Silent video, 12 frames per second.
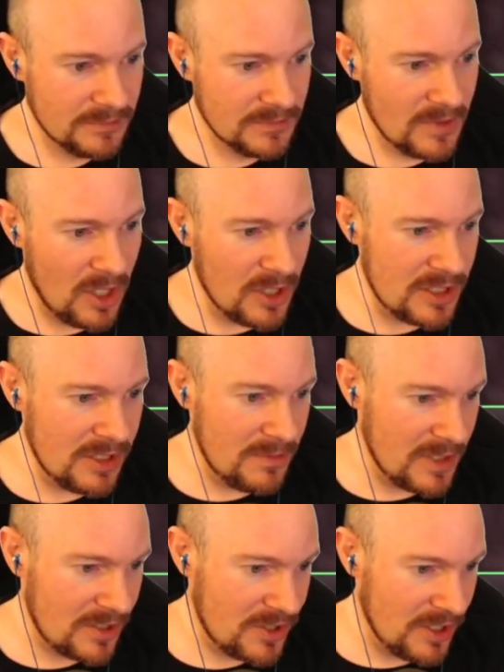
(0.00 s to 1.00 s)
All systems
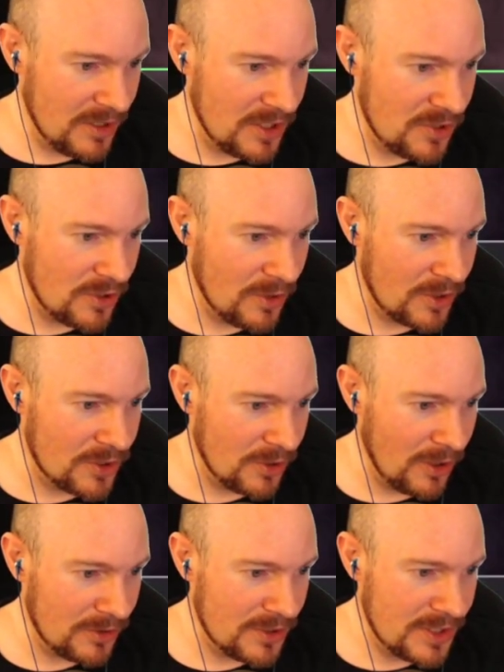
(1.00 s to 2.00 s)
like shields and drone
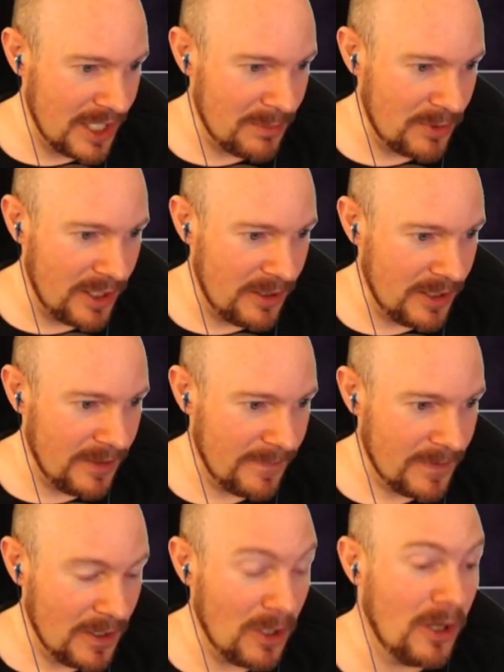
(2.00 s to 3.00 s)
control are the same rarity.
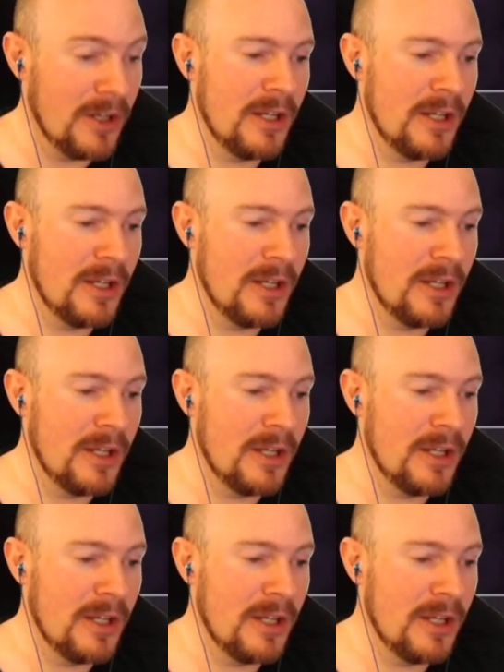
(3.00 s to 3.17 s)
Oh, are they